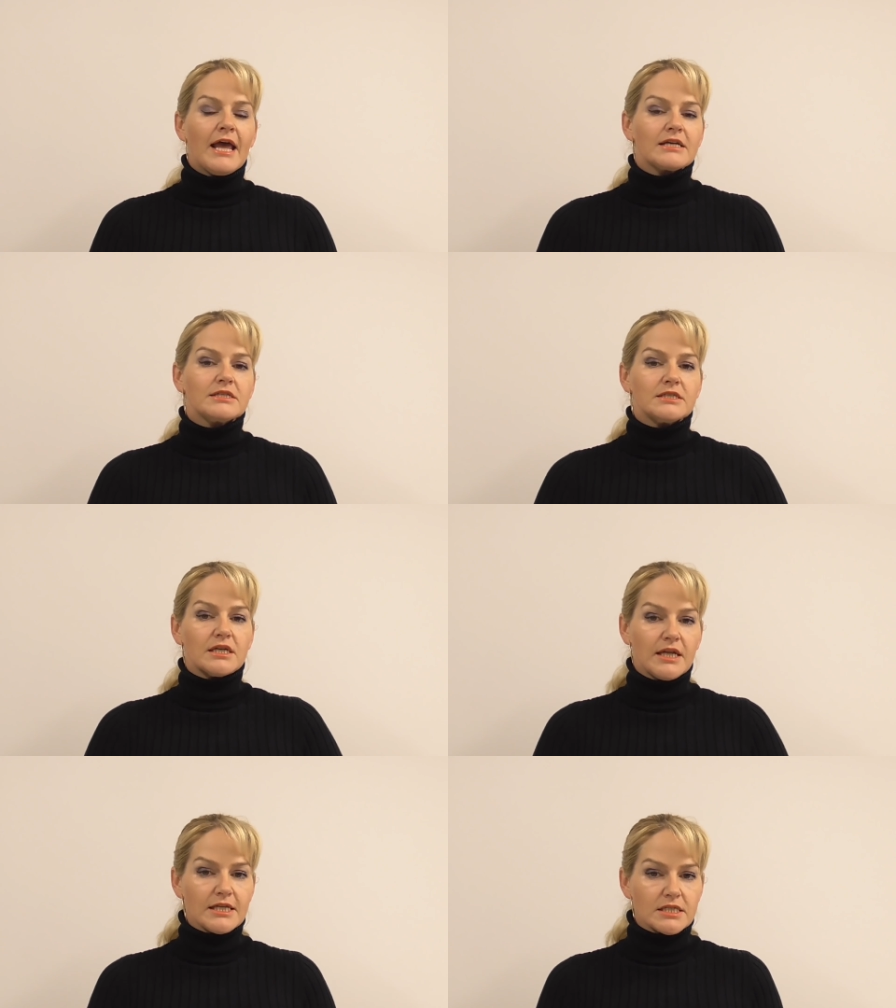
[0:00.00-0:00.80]

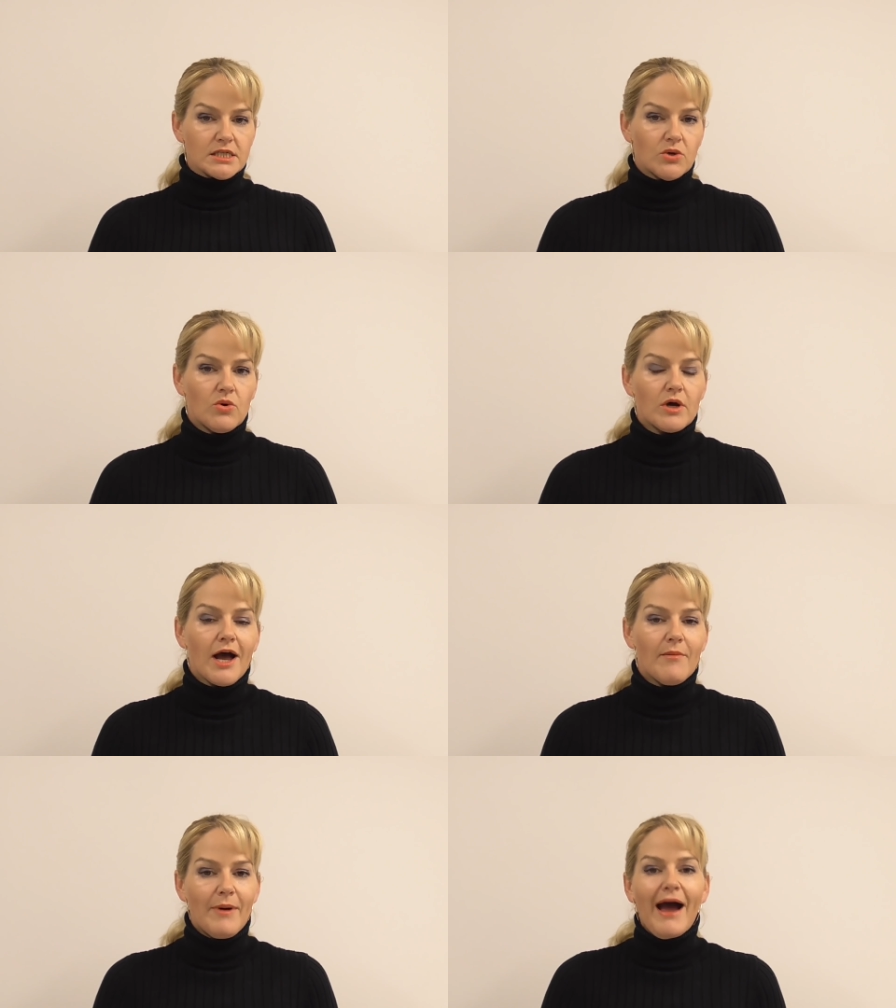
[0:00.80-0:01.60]
Next, let's
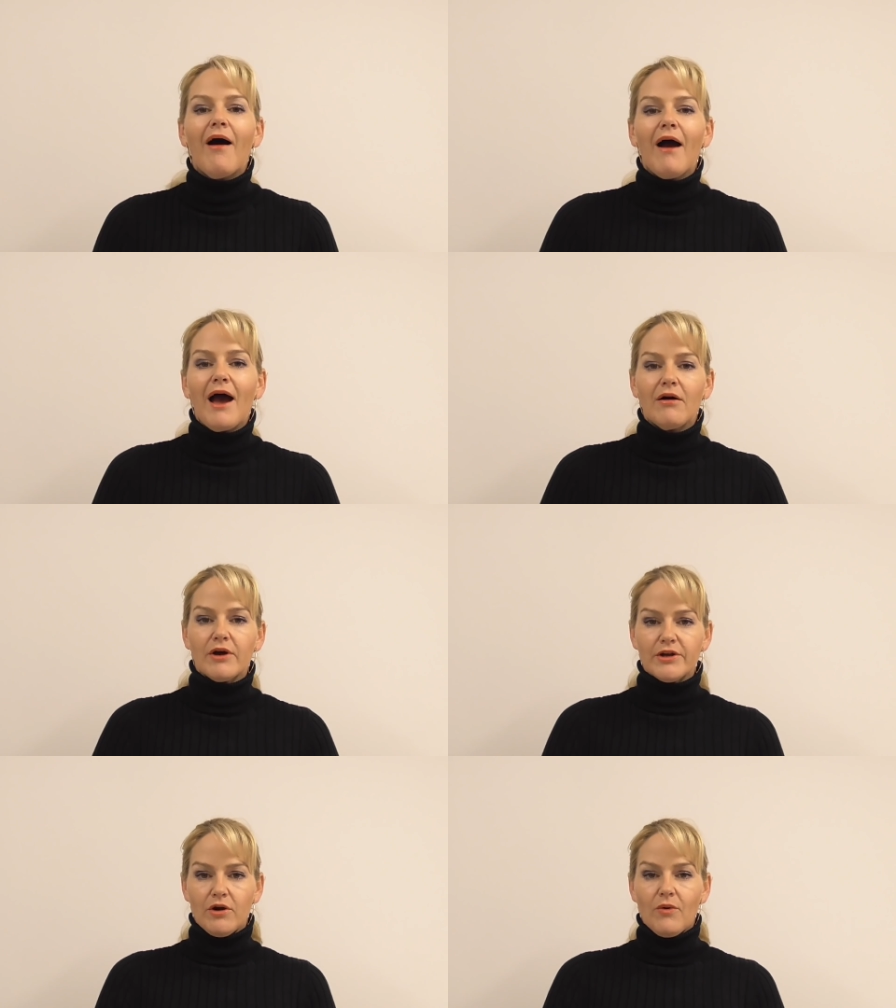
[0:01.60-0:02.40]
talk about
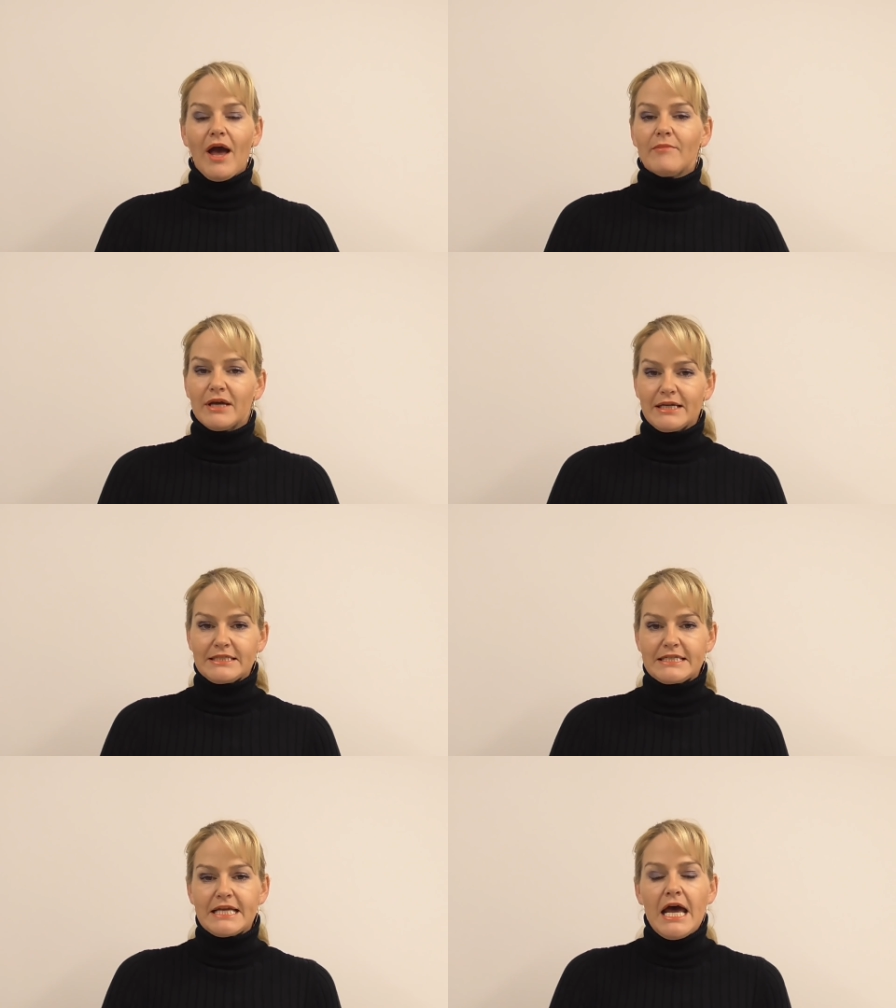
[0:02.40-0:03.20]
alkanol
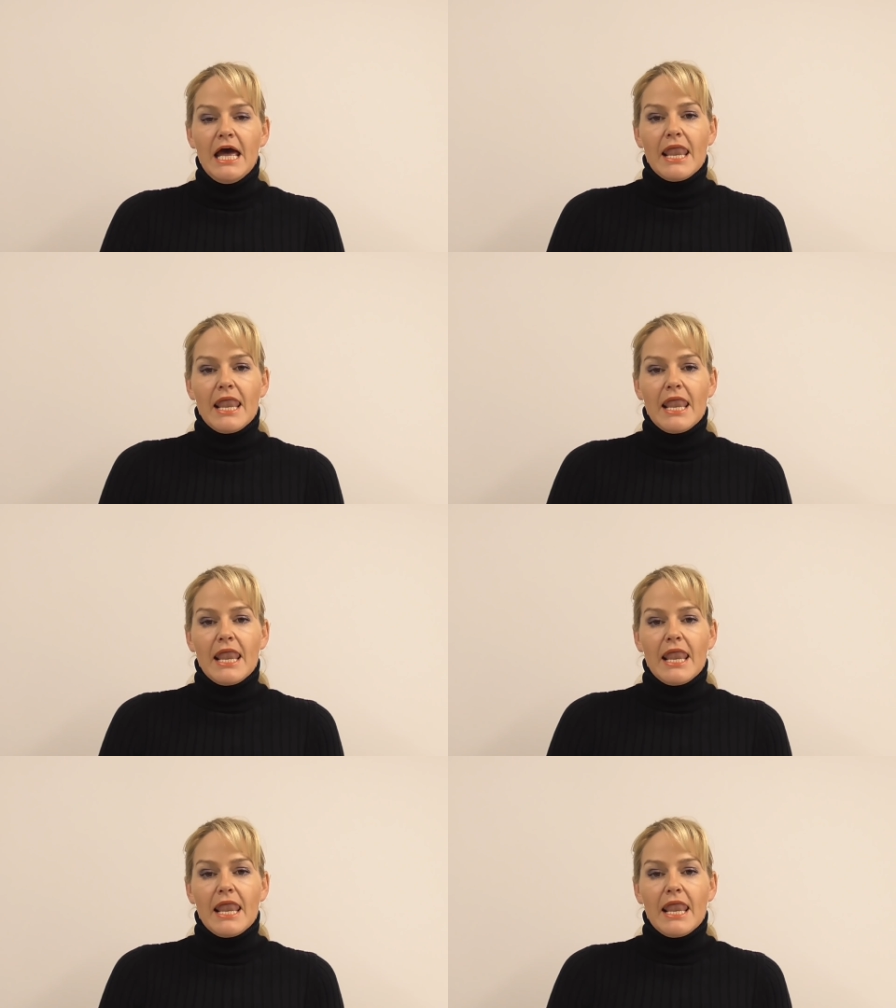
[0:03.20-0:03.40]
amines.